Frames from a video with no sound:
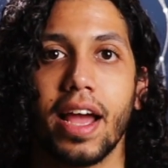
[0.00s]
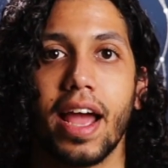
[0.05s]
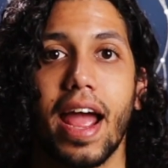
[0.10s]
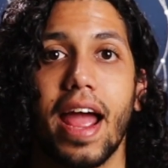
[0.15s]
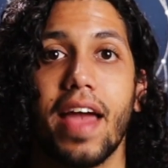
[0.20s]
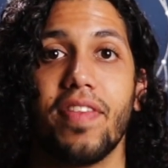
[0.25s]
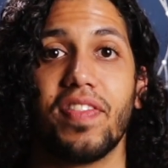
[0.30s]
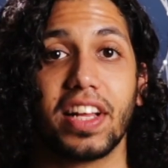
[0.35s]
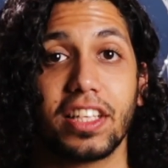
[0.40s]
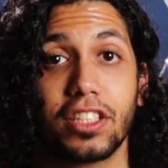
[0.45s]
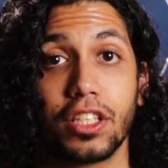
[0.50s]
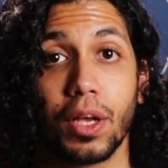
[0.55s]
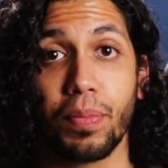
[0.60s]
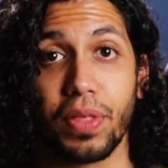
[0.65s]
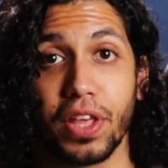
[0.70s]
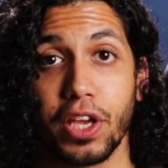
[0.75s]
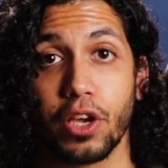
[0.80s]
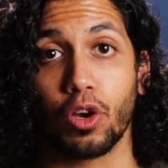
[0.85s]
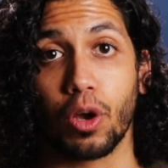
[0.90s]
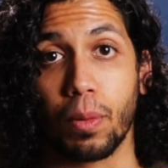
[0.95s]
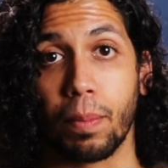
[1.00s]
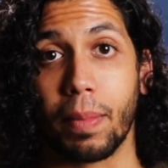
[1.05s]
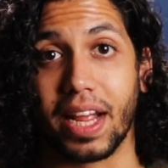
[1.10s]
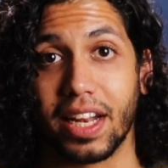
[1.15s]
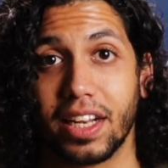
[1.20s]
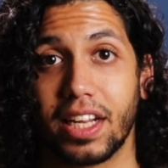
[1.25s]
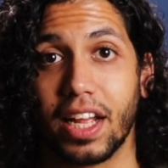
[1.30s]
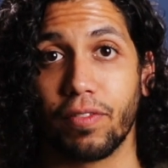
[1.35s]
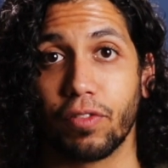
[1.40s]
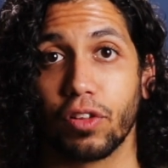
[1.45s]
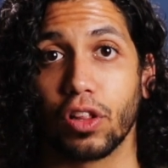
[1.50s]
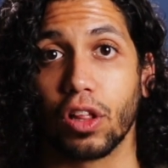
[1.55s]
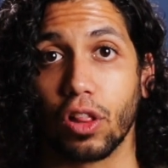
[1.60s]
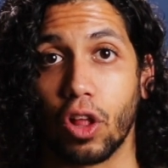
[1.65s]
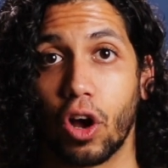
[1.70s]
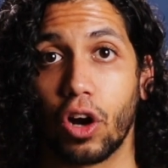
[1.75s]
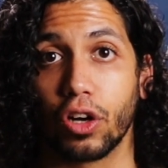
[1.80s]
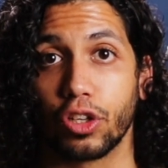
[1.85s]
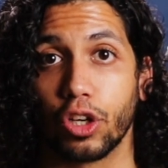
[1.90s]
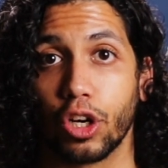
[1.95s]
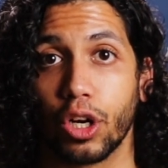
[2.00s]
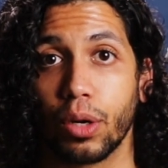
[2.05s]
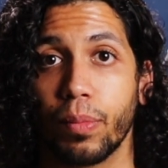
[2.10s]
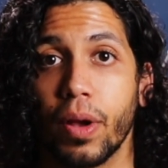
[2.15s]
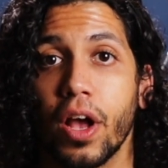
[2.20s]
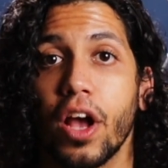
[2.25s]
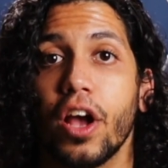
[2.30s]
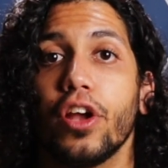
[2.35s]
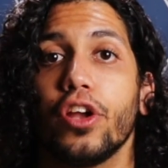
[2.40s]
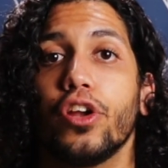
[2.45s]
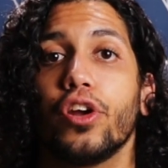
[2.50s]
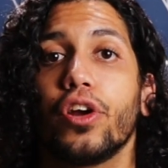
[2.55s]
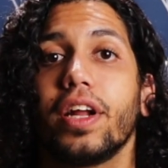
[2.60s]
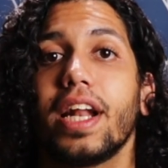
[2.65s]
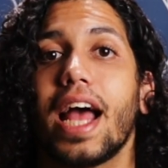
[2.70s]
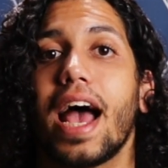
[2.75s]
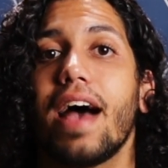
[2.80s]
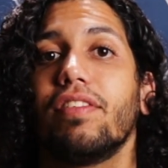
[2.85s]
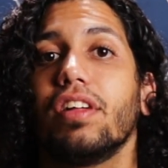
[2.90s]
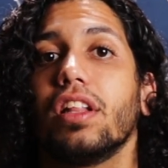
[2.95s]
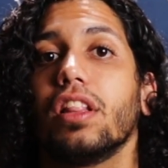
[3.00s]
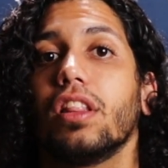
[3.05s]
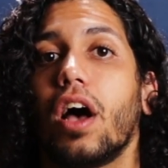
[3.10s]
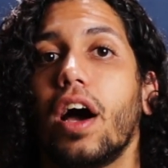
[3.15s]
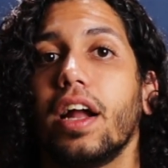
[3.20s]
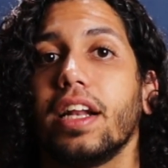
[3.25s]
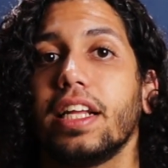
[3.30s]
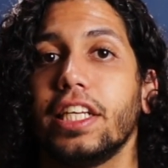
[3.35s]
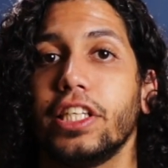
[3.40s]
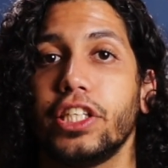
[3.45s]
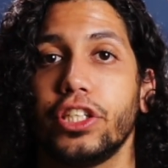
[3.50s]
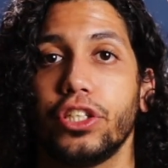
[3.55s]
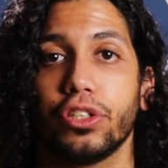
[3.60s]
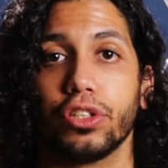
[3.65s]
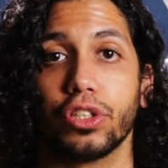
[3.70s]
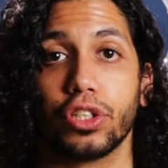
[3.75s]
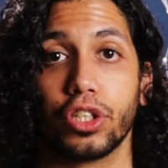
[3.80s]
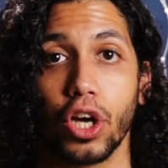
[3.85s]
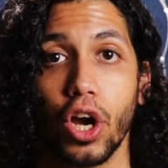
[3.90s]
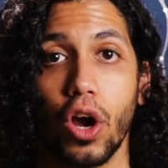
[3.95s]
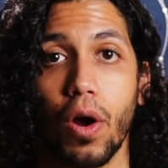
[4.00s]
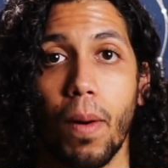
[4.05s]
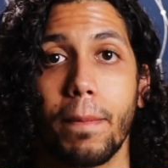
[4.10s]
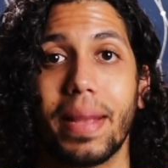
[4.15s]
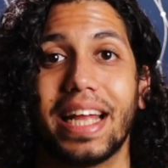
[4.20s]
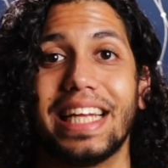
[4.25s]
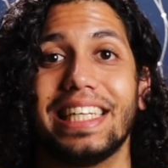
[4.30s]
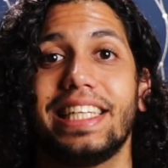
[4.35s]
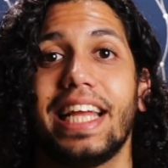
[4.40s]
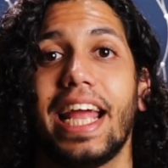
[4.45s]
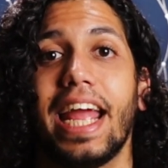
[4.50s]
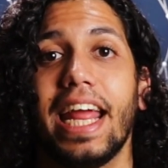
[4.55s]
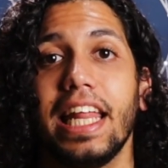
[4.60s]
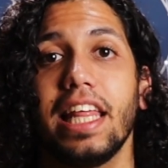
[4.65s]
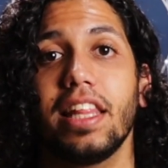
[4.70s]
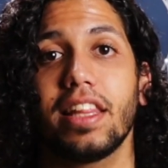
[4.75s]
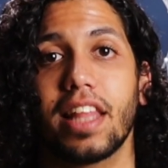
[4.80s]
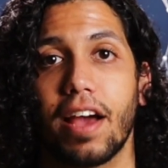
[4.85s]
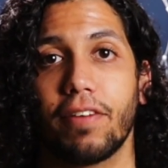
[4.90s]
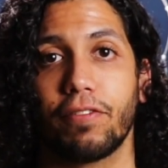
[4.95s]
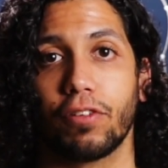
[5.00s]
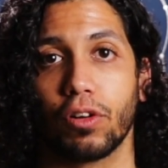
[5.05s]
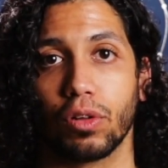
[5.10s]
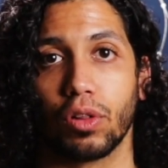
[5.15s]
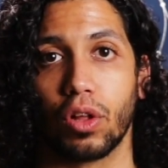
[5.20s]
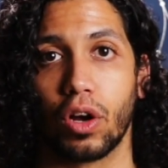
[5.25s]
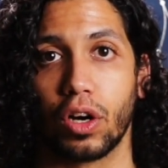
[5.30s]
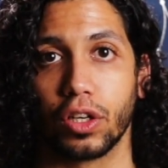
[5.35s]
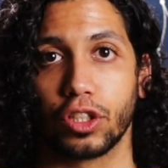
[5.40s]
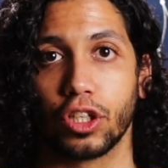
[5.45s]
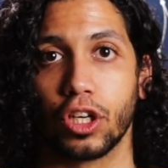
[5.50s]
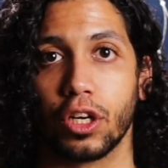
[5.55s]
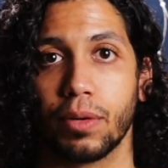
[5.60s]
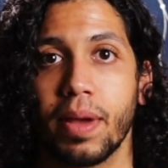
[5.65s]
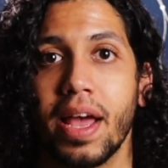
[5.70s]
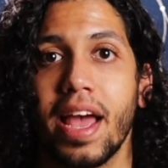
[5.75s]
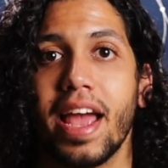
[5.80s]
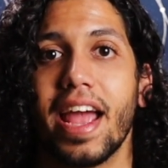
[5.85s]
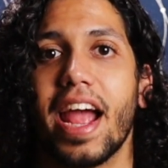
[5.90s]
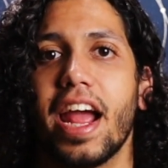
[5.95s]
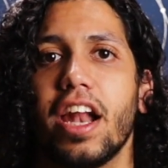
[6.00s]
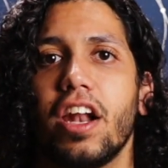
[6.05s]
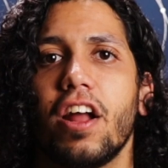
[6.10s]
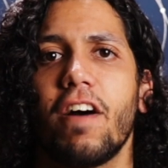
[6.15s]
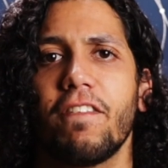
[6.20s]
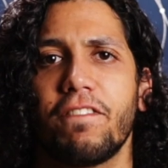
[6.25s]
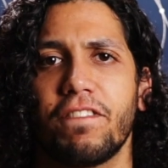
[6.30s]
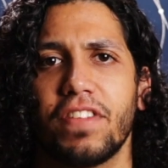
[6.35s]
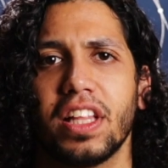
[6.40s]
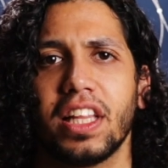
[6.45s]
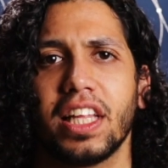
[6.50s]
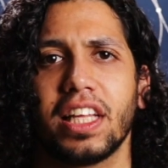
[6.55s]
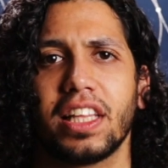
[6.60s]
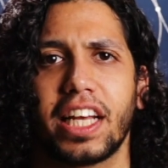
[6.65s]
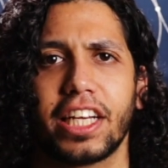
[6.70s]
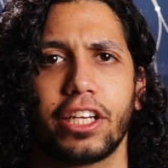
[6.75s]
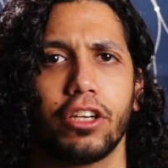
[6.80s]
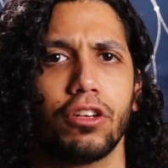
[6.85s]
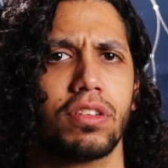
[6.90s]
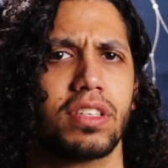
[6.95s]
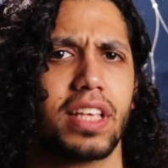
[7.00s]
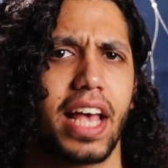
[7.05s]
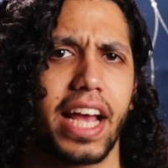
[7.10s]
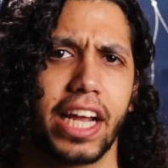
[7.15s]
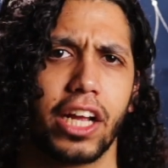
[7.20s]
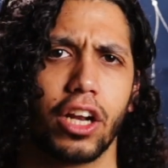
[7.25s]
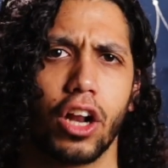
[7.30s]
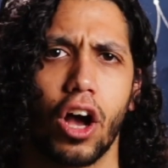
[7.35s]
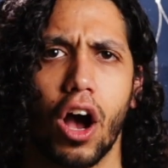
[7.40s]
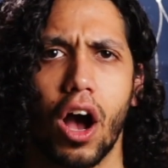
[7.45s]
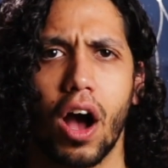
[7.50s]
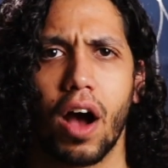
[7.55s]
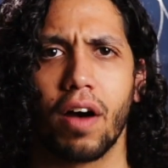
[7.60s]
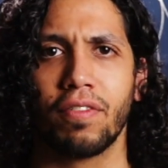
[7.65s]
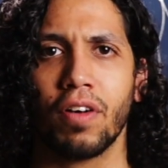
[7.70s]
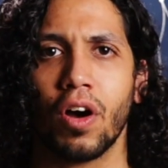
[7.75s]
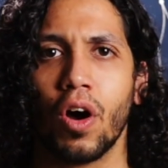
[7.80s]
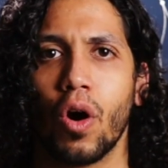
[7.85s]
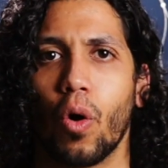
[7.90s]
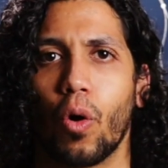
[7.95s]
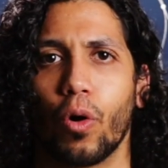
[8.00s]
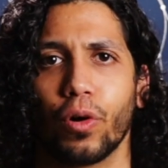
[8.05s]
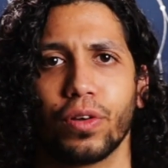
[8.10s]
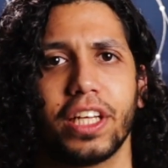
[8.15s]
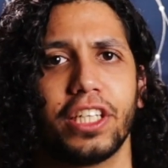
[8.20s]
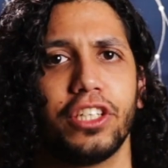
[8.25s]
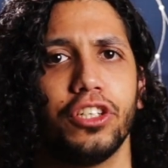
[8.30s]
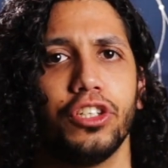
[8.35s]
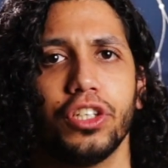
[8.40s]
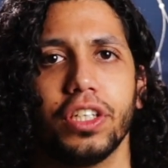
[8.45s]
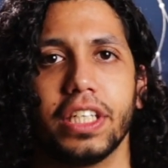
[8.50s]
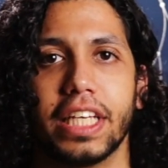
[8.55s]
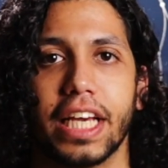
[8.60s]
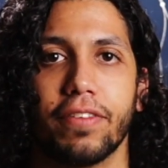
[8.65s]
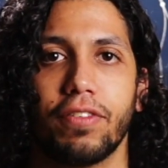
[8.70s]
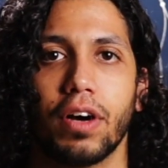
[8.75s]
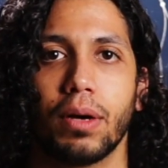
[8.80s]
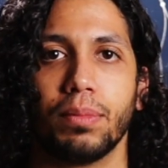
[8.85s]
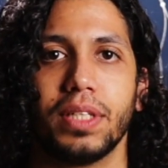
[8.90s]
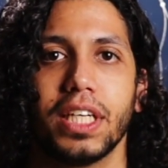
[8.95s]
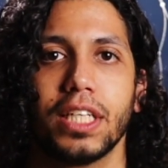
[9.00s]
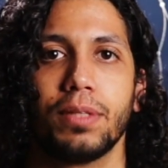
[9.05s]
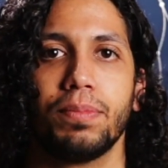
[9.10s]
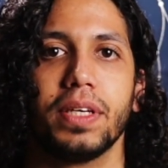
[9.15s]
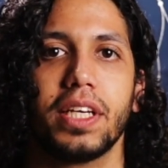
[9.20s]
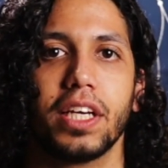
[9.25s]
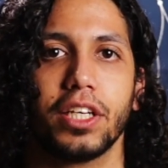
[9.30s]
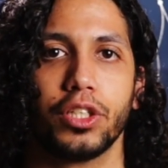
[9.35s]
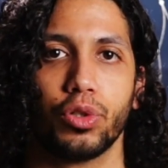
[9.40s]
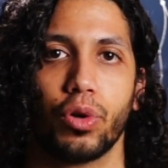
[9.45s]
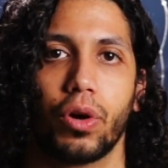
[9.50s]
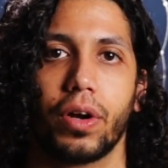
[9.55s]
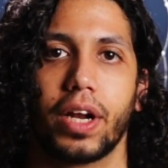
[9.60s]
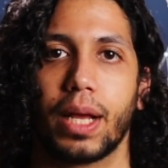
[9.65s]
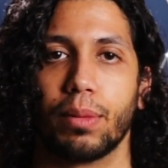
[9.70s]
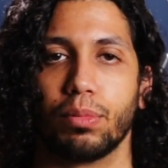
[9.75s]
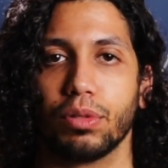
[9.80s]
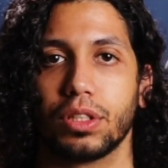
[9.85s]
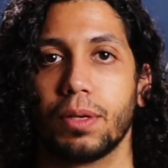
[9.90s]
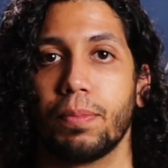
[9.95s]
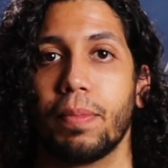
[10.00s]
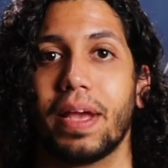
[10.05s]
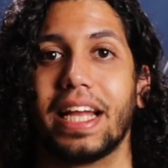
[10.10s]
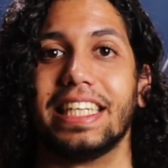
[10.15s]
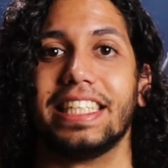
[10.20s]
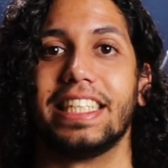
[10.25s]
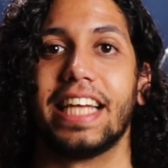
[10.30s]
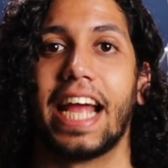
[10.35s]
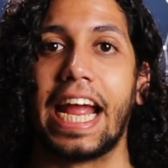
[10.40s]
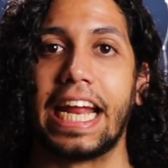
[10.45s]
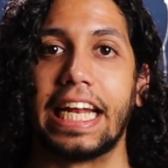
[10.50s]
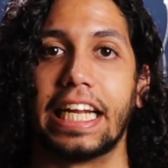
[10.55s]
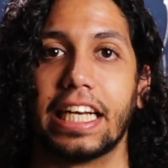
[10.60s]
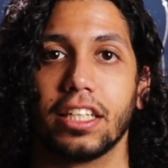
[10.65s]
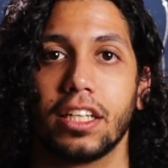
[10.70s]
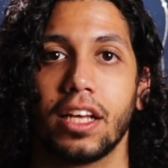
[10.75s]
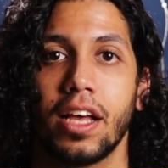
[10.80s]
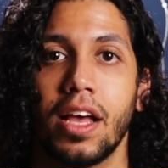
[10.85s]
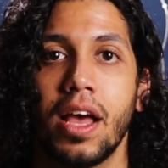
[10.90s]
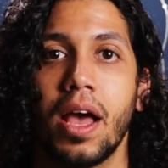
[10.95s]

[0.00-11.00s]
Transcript: and that's something you can maintain for the long term, you're going to have a lot easier go maintaining that for a long term and not feeling like you're slacking off or that you should give up just because you aren't able to maintain it.